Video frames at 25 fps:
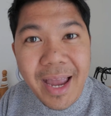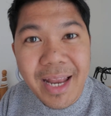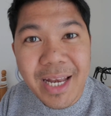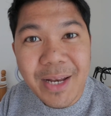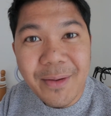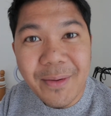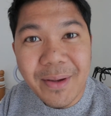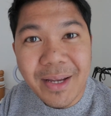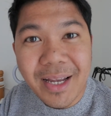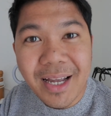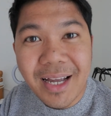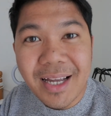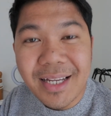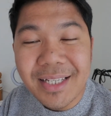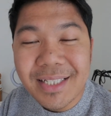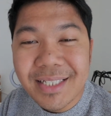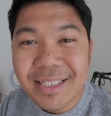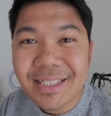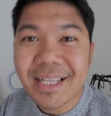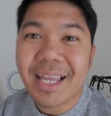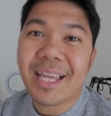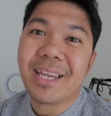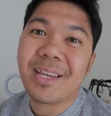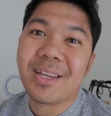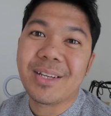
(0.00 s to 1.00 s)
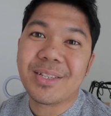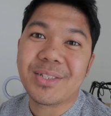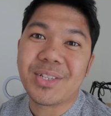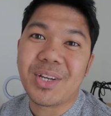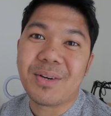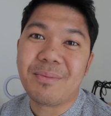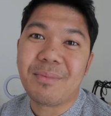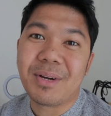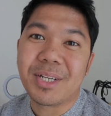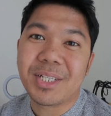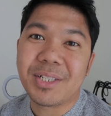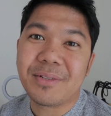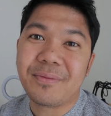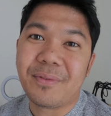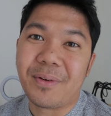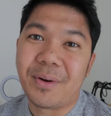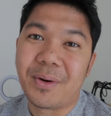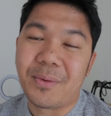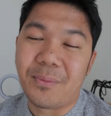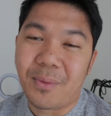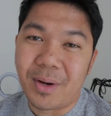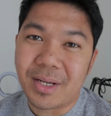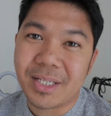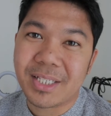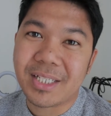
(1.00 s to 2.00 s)
anyway guys, thank you so much
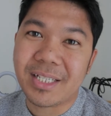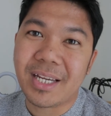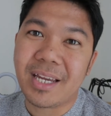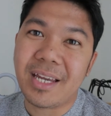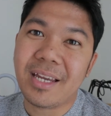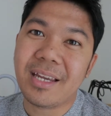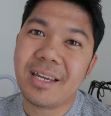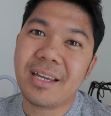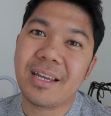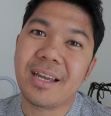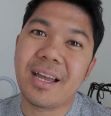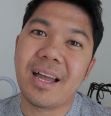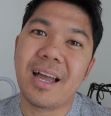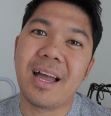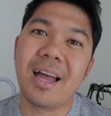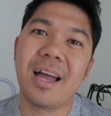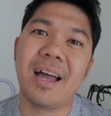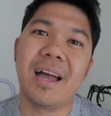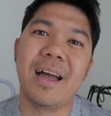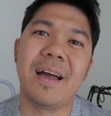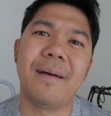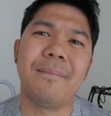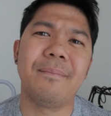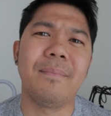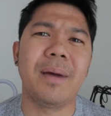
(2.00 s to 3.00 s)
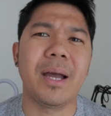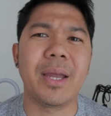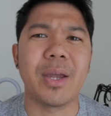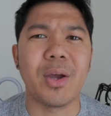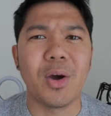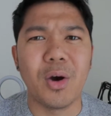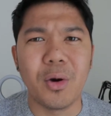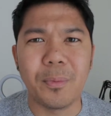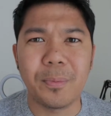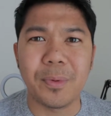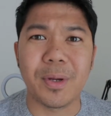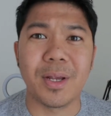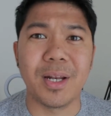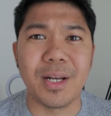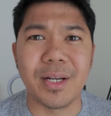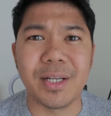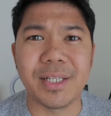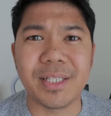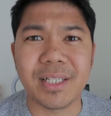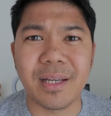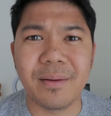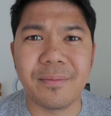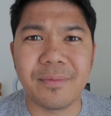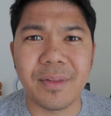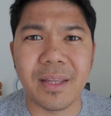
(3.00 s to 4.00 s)
for watching. I hope you
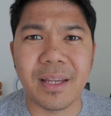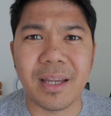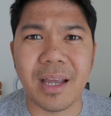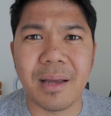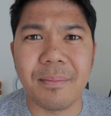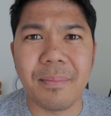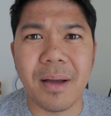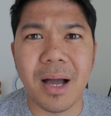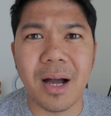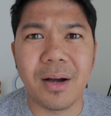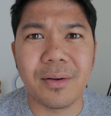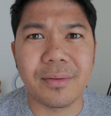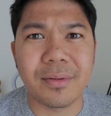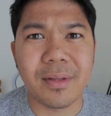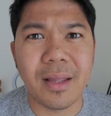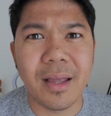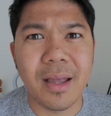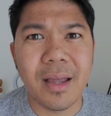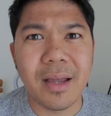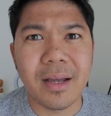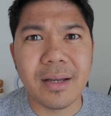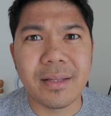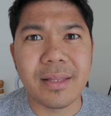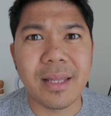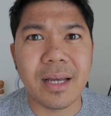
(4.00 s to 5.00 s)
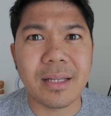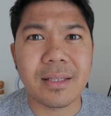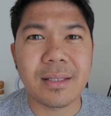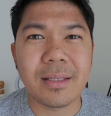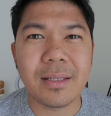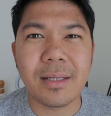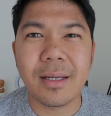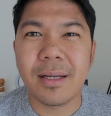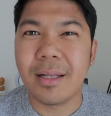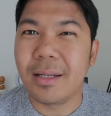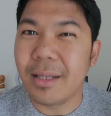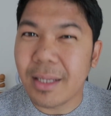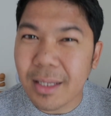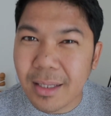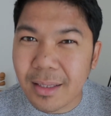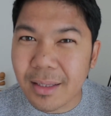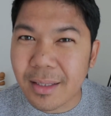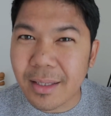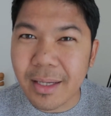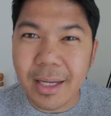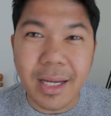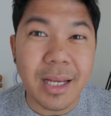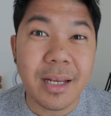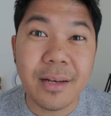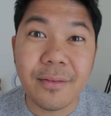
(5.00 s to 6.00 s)
learned something about that little
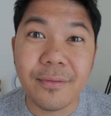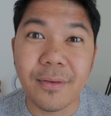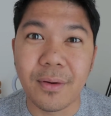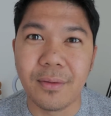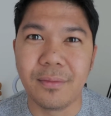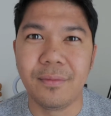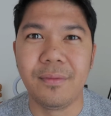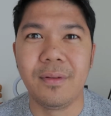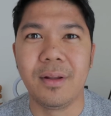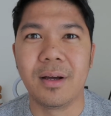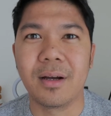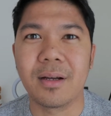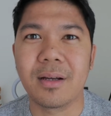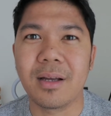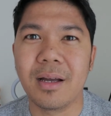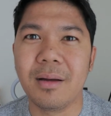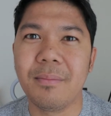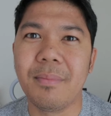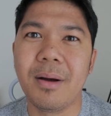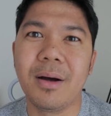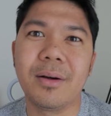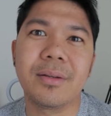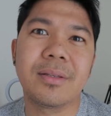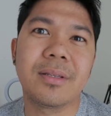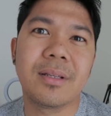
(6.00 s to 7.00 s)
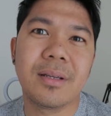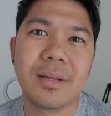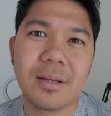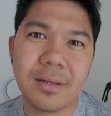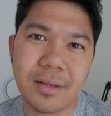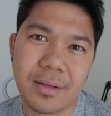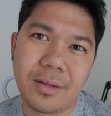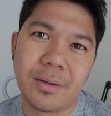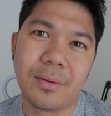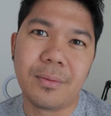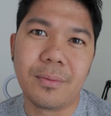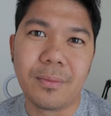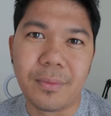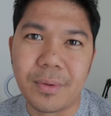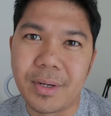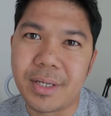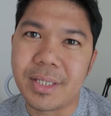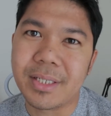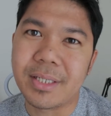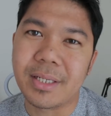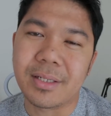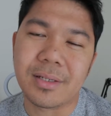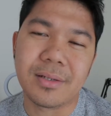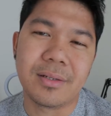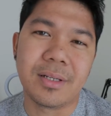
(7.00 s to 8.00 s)
info vlog about, you know,
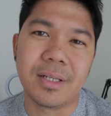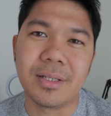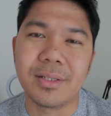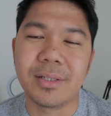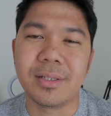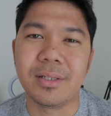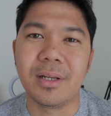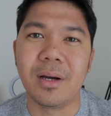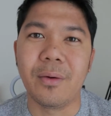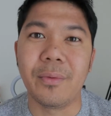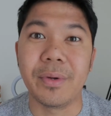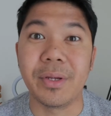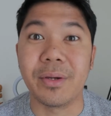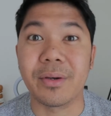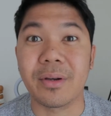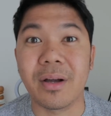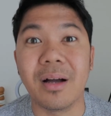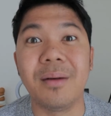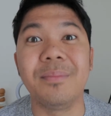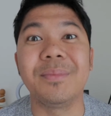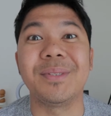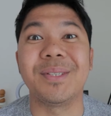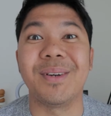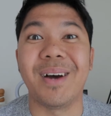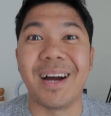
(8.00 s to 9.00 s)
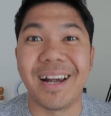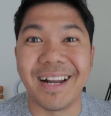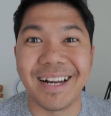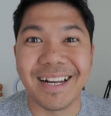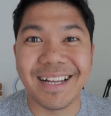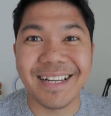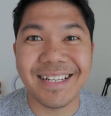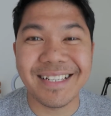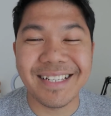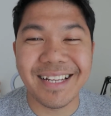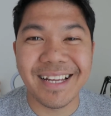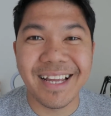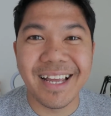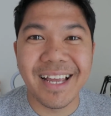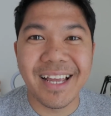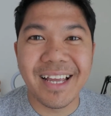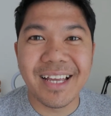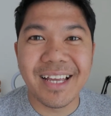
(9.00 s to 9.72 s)
words that you need to know when you come to Ireland.